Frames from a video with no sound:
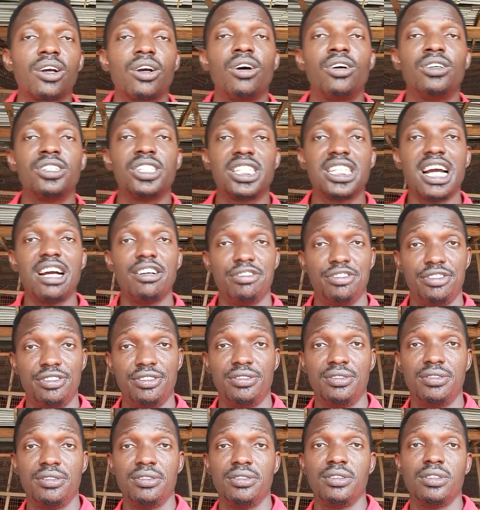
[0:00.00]
corn
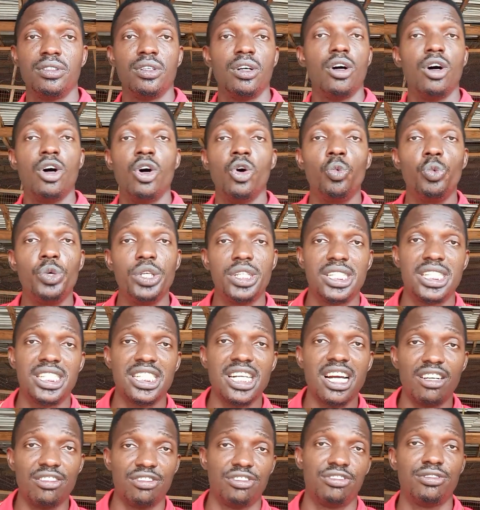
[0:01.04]
chaff or wheat
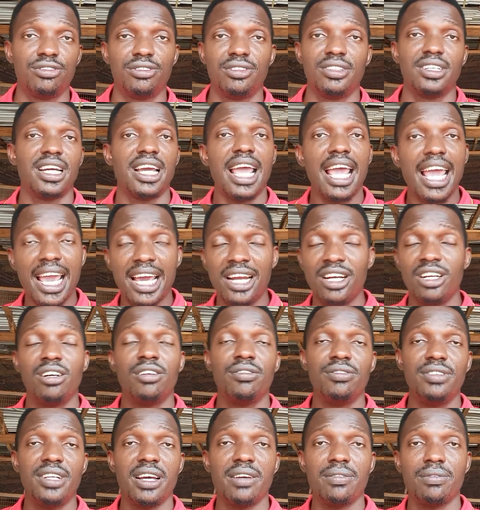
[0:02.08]
chaff, any
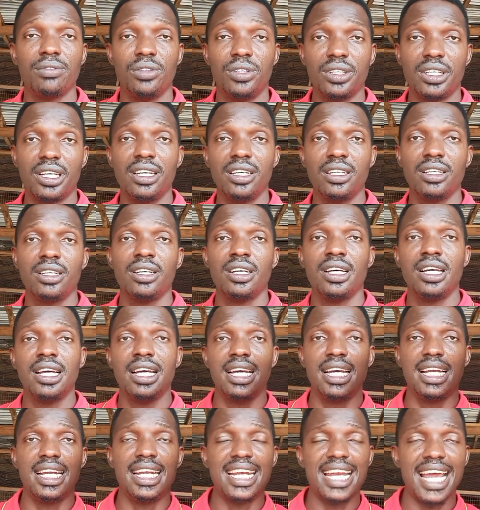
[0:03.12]
of them, okay?
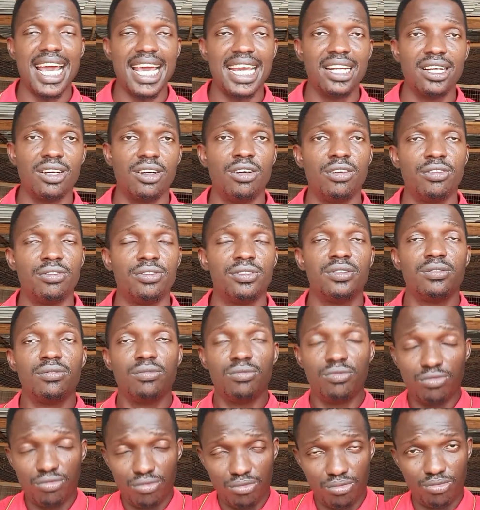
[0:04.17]
Nine of
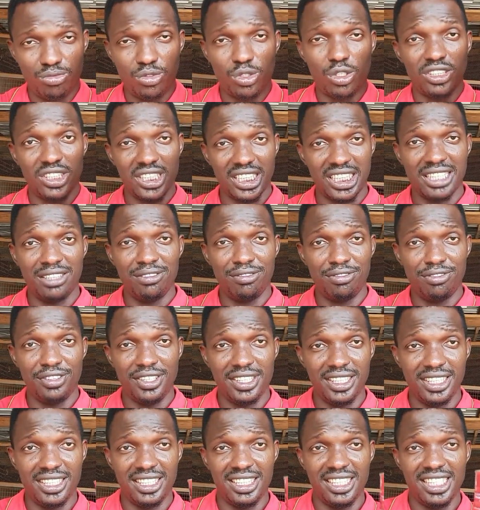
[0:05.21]
your chicken
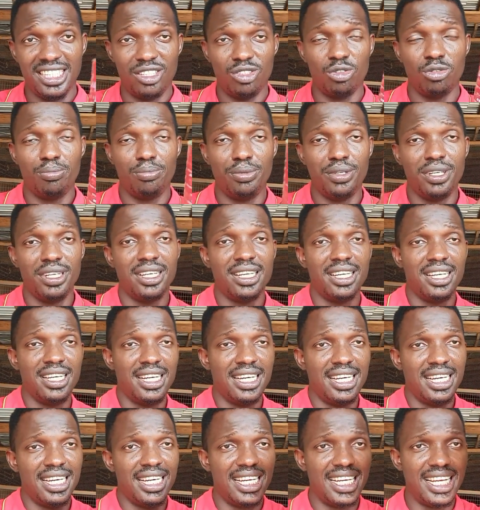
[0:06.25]
feed, this will be
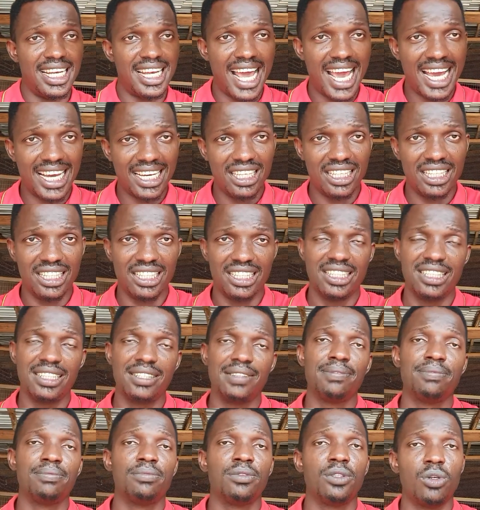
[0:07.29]
nine.
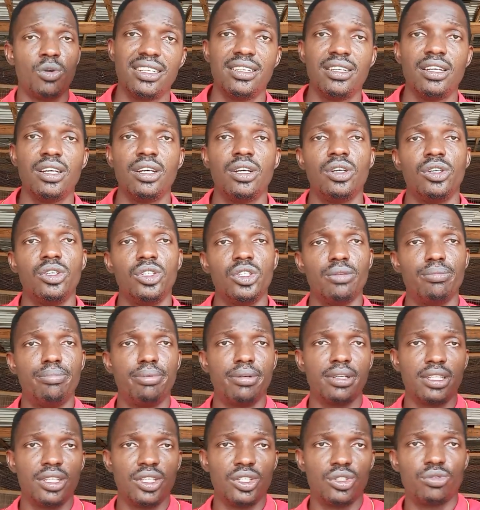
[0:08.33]
Okay? You
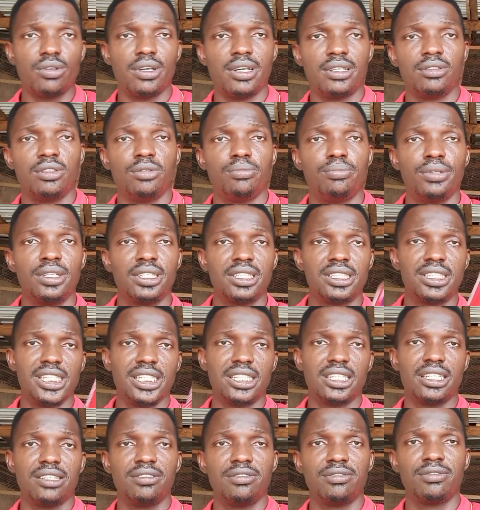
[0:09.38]
bring this one, you bring
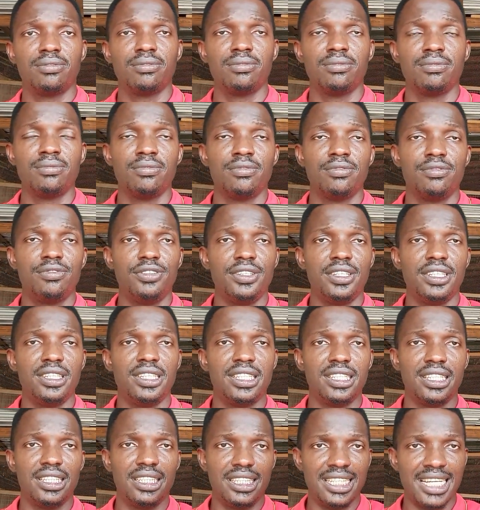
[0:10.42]
chicken
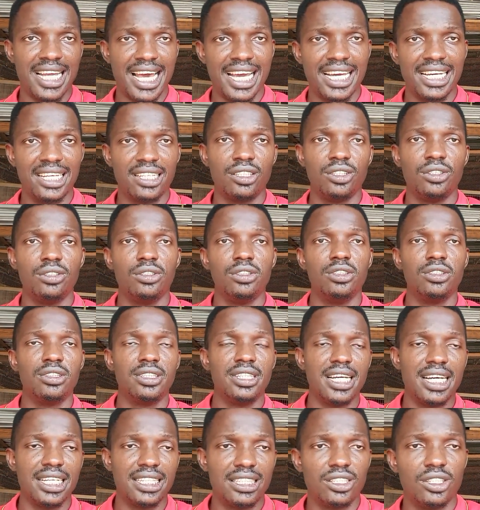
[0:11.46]
feed nine, you
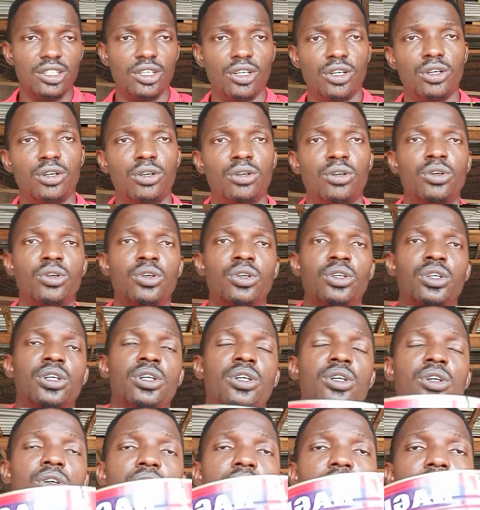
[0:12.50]
get your
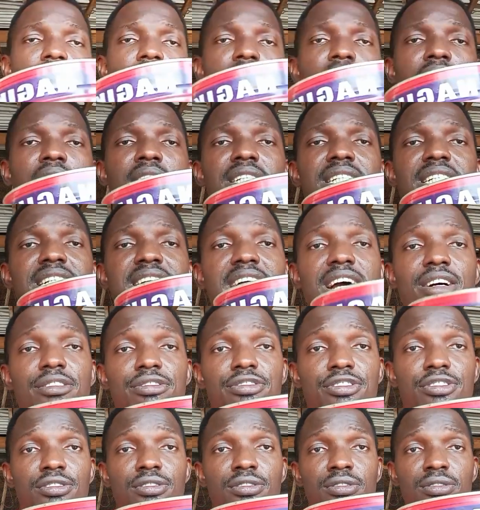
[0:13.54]

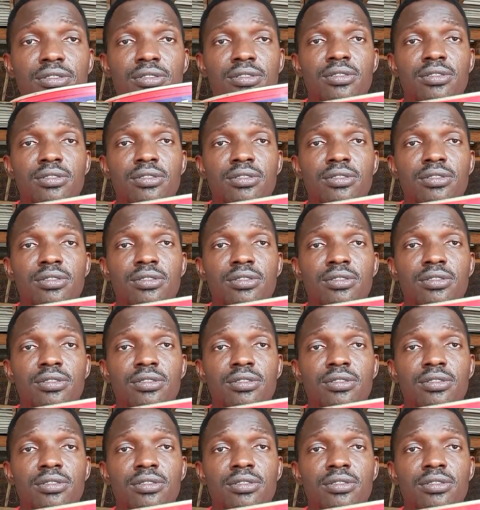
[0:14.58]
chaff